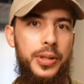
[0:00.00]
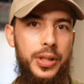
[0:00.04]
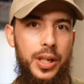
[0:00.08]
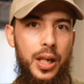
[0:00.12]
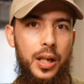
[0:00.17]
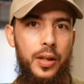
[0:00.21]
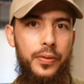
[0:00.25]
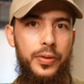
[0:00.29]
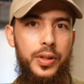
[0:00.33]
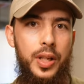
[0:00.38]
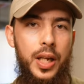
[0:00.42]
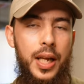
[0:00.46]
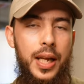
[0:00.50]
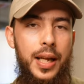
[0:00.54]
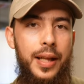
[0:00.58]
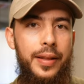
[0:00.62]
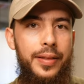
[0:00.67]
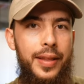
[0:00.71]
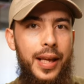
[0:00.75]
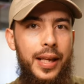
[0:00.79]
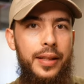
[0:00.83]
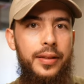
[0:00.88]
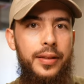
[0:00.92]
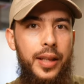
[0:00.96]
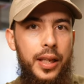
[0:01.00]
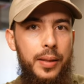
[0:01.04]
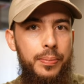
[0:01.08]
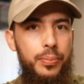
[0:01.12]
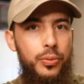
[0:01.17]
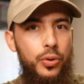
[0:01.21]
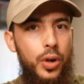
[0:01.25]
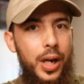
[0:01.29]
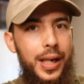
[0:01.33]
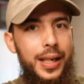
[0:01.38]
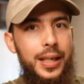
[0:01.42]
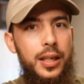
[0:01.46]
themselves, then they
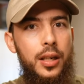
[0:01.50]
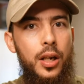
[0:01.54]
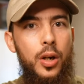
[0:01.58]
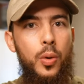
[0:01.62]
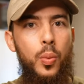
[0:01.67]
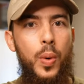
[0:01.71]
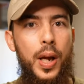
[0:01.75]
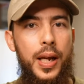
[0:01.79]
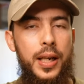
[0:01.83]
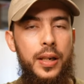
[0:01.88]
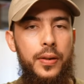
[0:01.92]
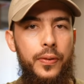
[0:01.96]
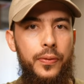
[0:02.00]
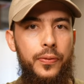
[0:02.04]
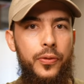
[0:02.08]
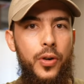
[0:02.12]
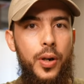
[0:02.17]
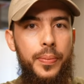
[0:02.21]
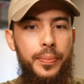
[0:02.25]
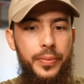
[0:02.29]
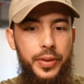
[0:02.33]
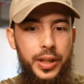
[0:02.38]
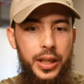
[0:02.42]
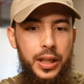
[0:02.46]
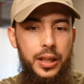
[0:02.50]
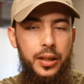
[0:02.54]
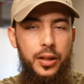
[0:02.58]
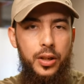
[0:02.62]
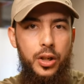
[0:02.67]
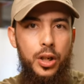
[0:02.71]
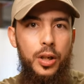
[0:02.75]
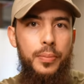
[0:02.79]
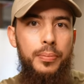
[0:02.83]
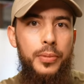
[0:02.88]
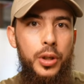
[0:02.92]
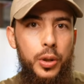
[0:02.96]
break away from the
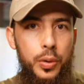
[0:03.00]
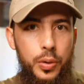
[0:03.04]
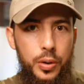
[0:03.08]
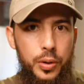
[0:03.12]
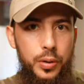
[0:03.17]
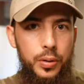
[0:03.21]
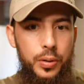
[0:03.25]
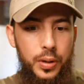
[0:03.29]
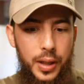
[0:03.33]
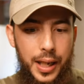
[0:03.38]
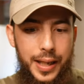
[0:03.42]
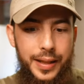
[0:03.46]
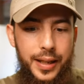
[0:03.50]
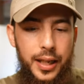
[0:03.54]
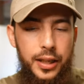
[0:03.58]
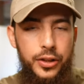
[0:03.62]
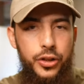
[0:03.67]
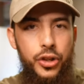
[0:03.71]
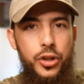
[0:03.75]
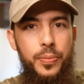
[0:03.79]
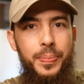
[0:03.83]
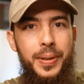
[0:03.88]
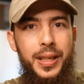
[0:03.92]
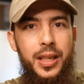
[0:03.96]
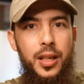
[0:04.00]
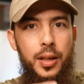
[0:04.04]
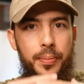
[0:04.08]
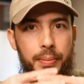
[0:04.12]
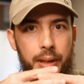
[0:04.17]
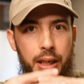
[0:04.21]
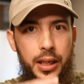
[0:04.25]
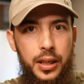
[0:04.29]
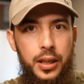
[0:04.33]
communal and they just become